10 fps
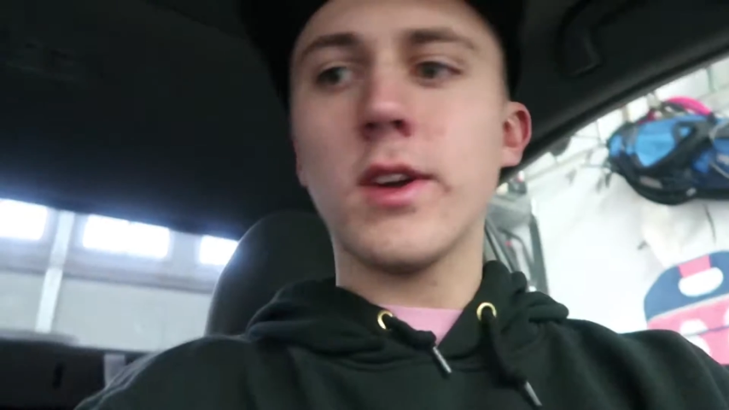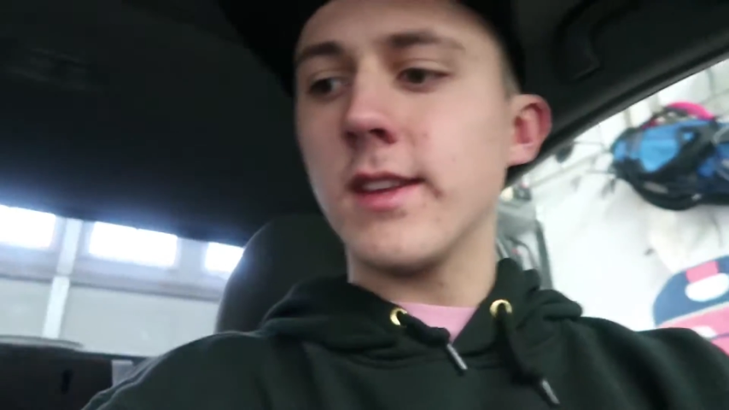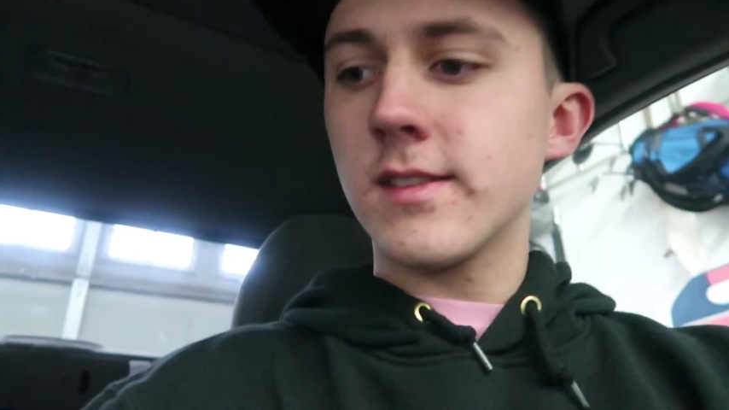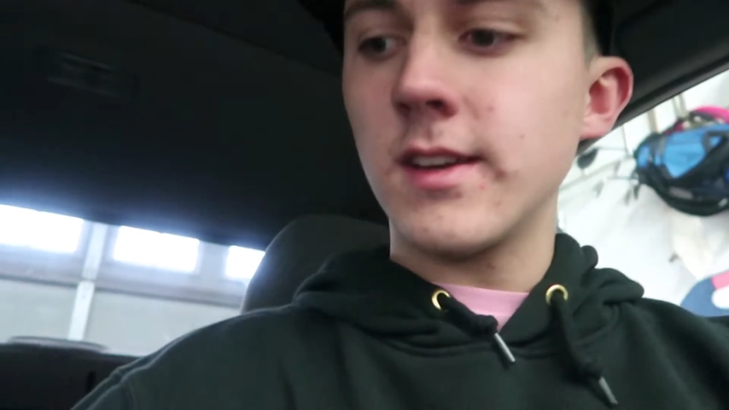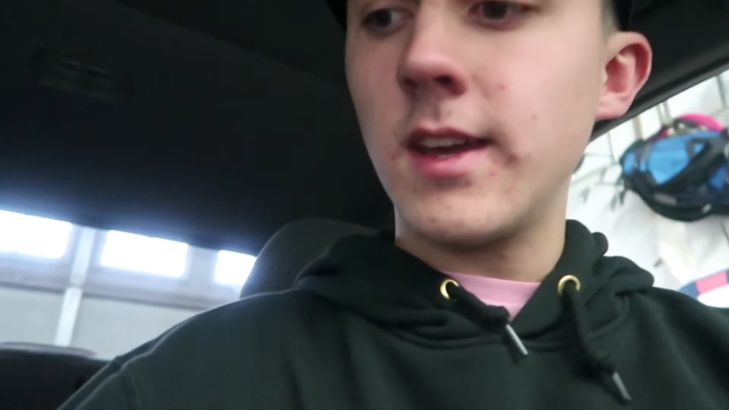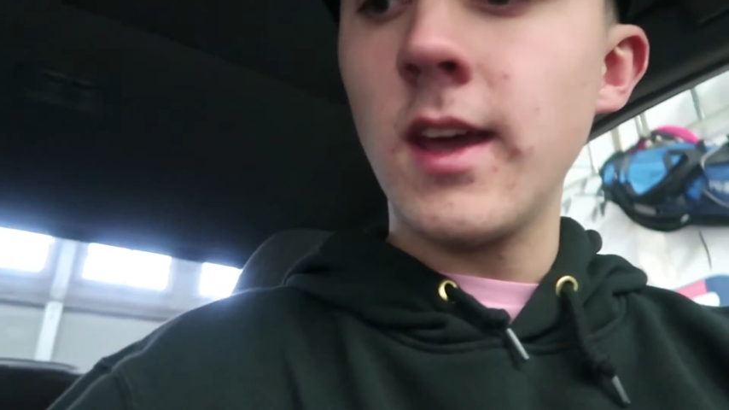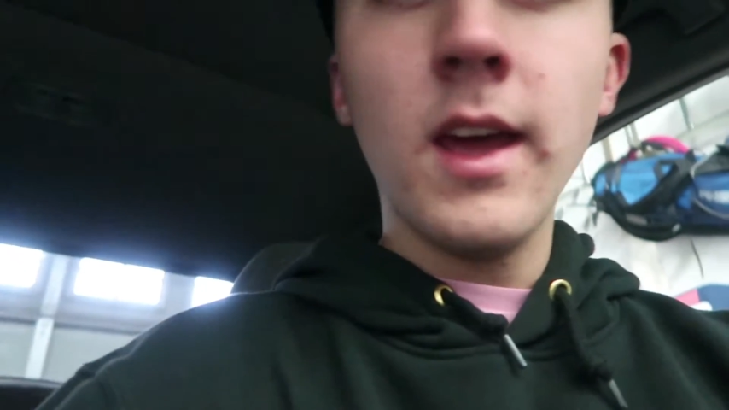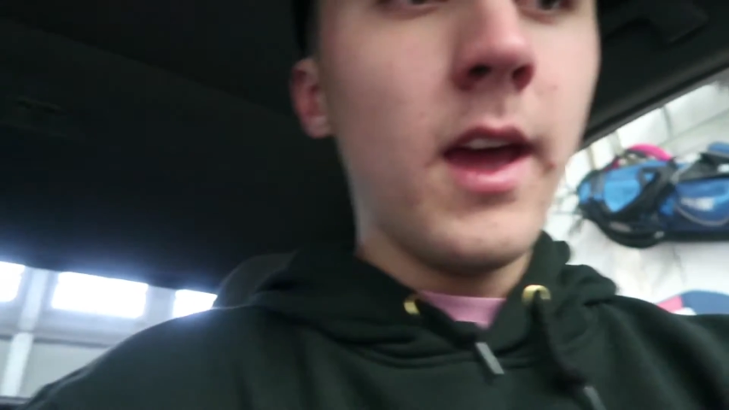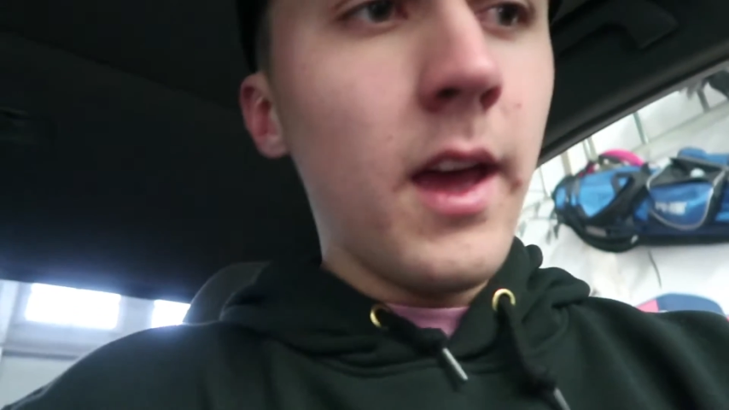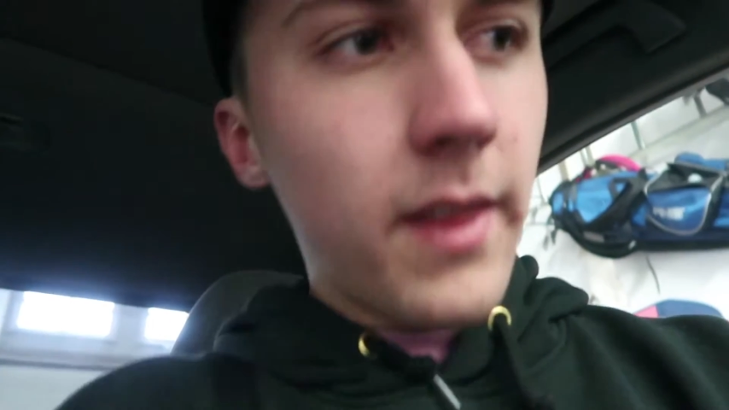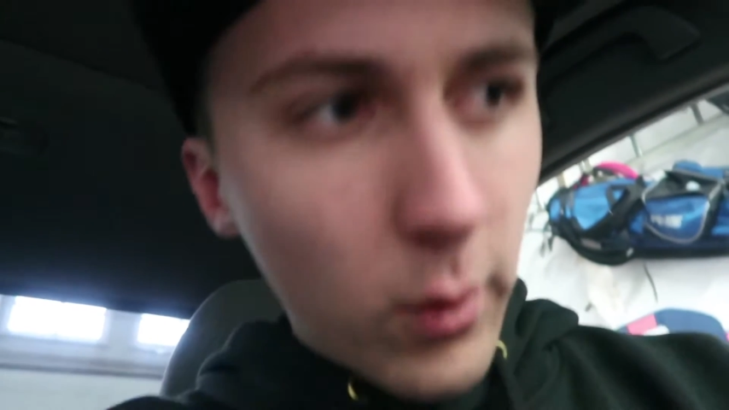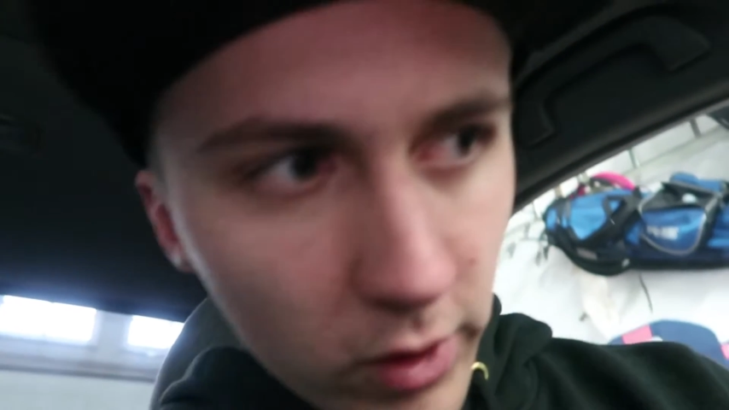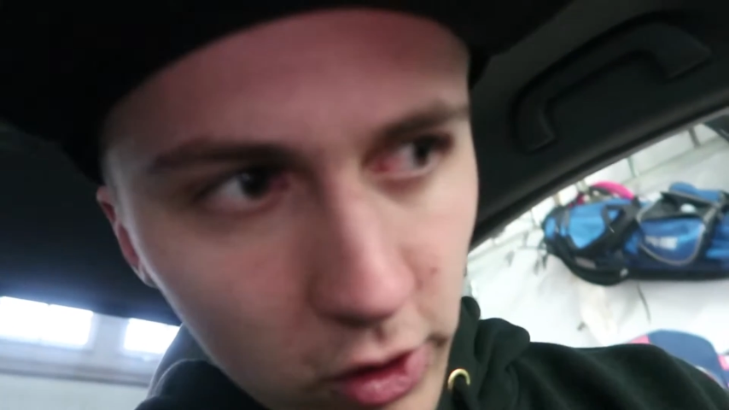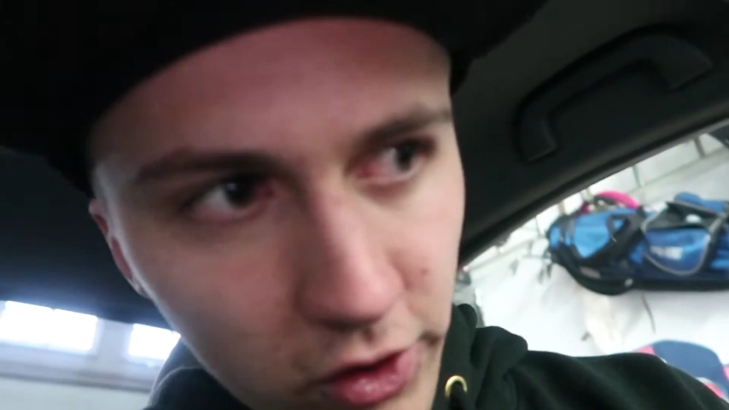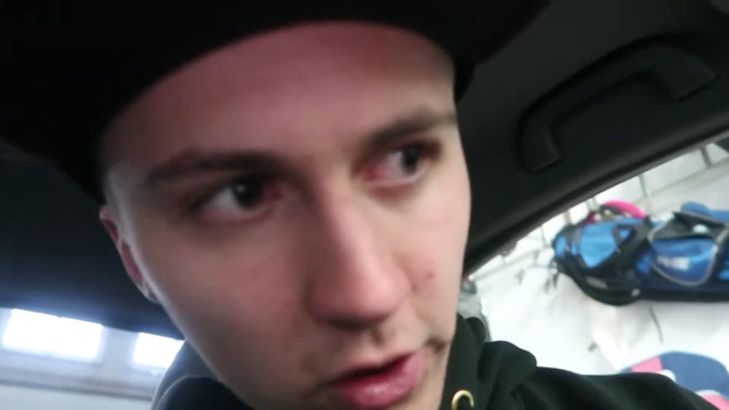you can see that
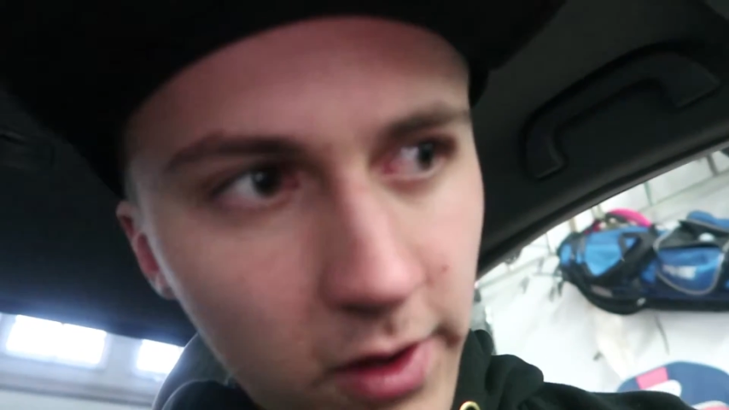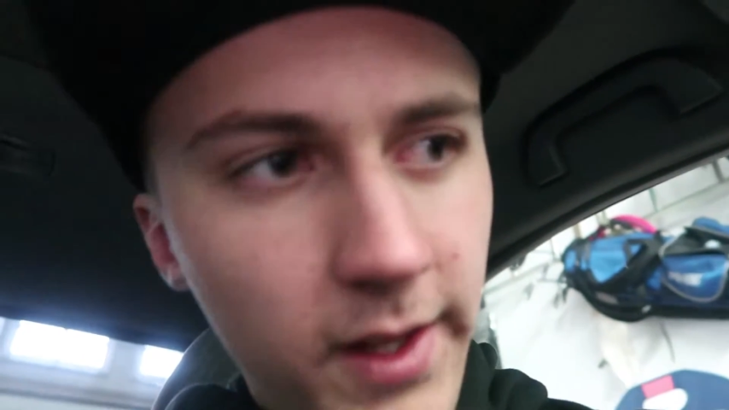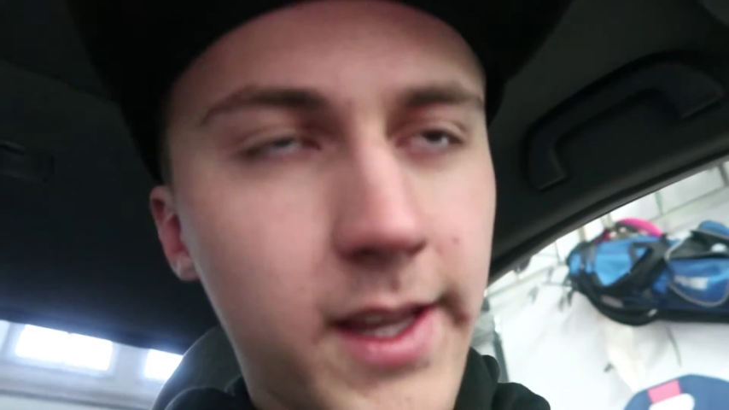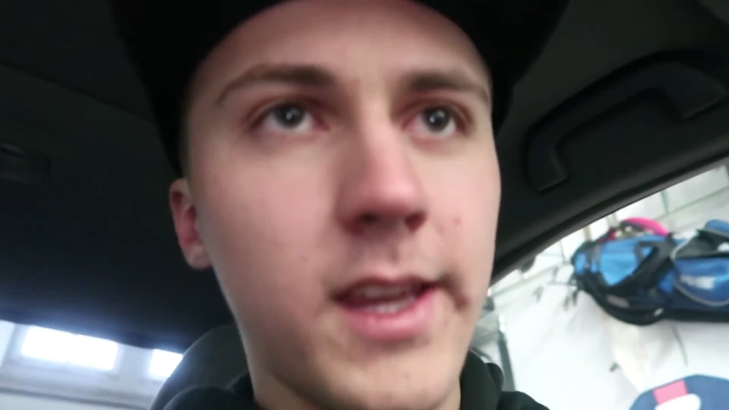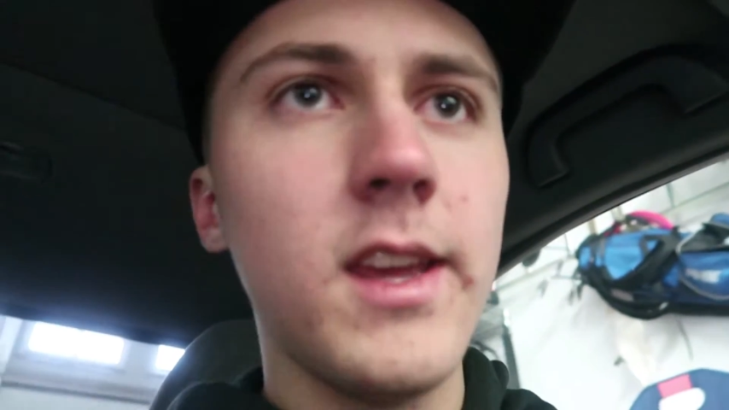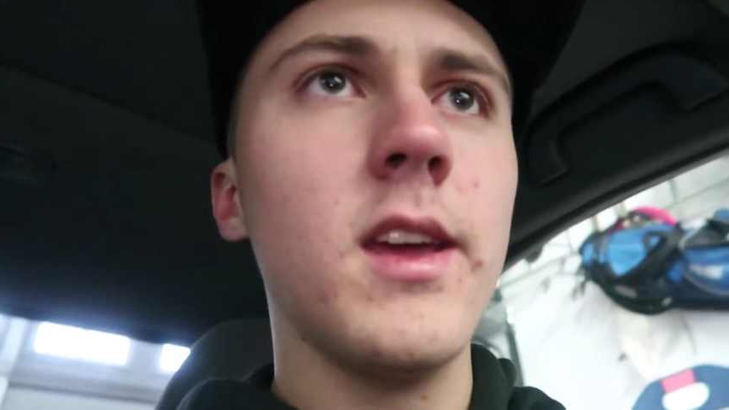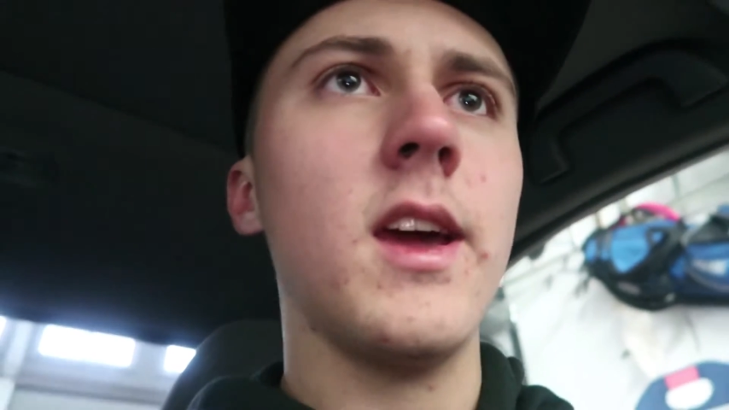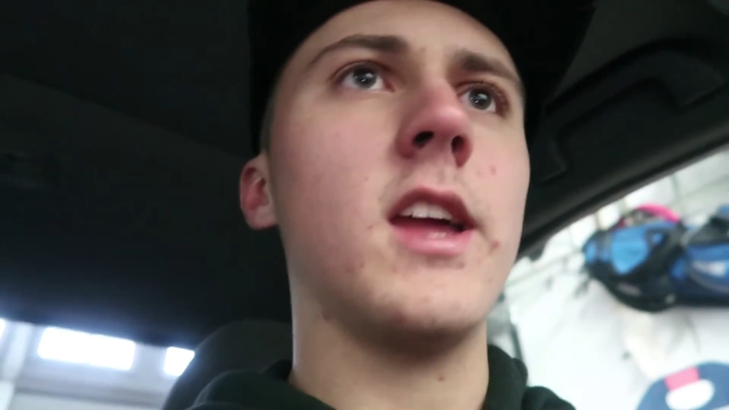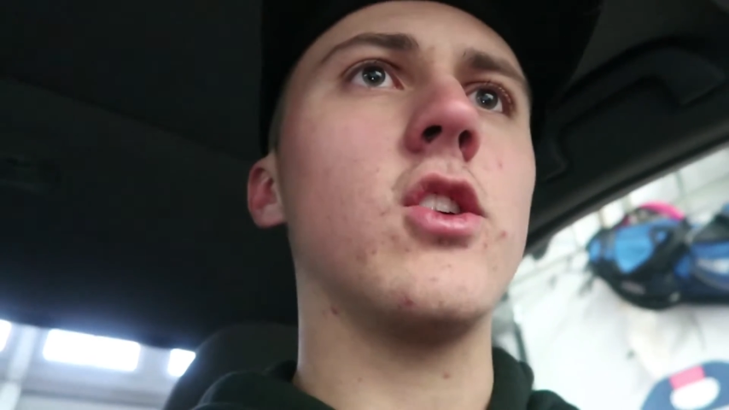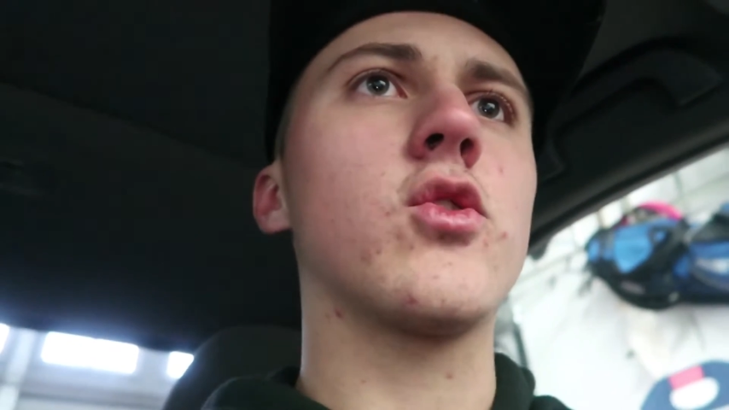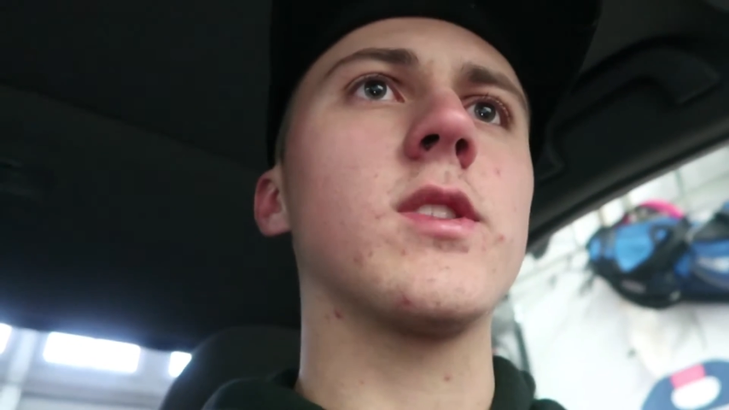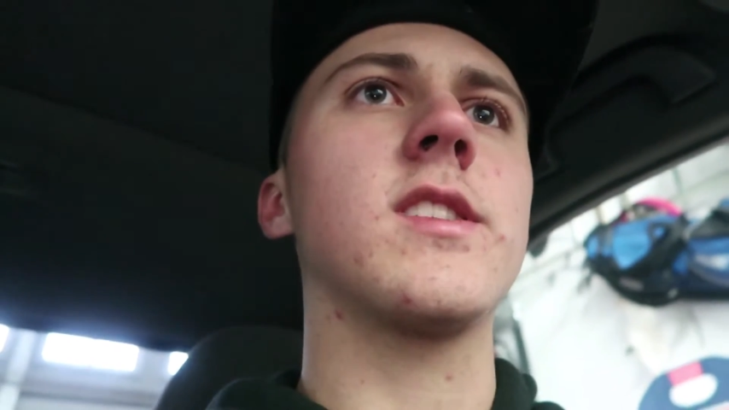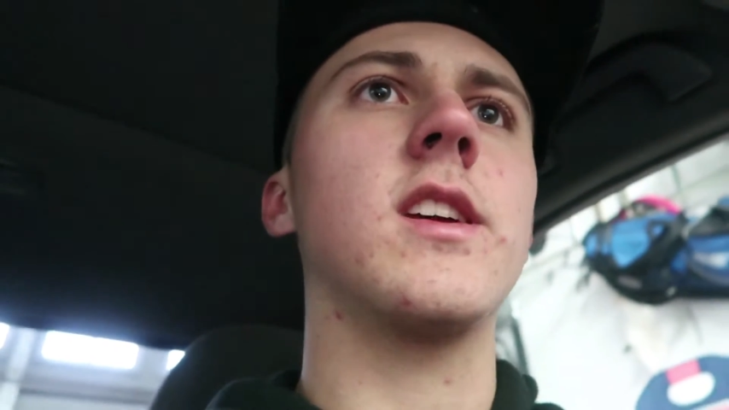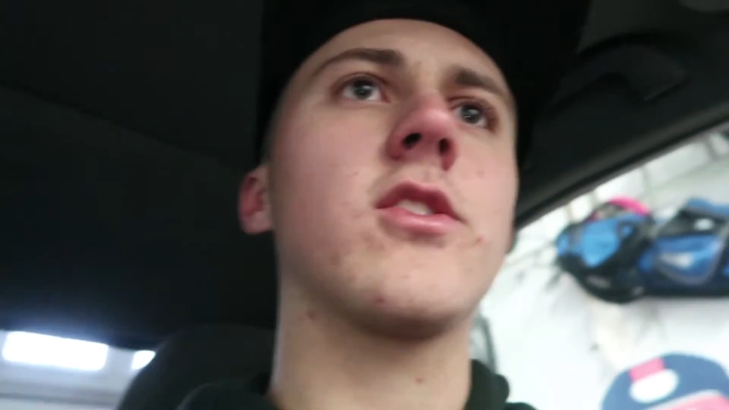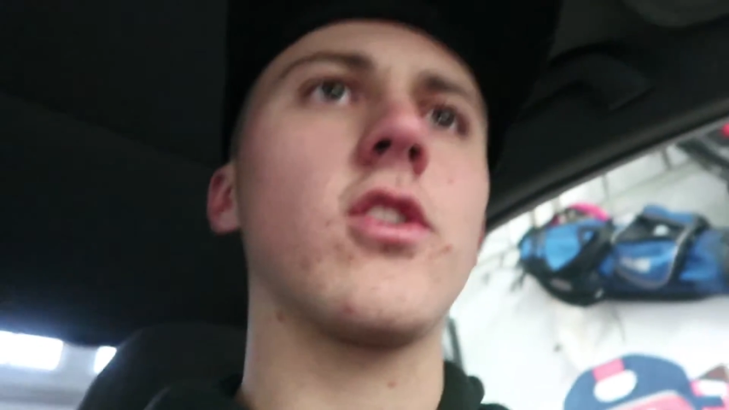when you turn in the key and you
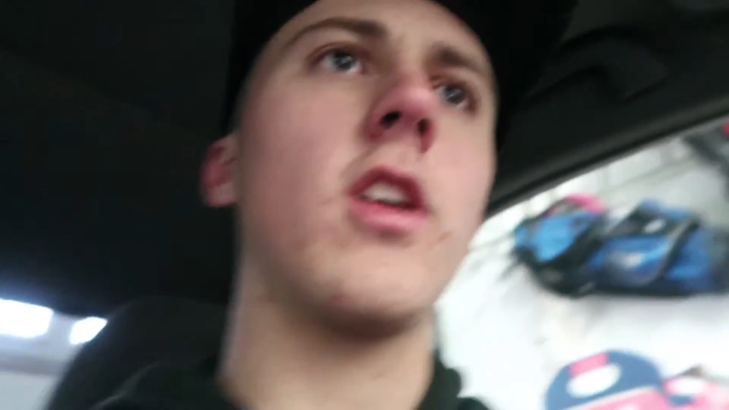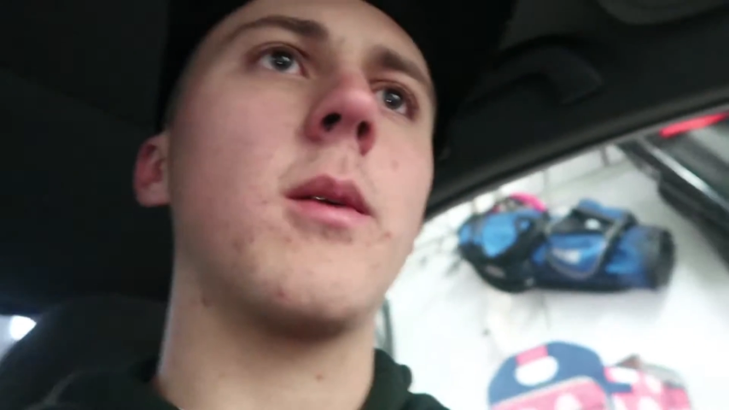twist it and turn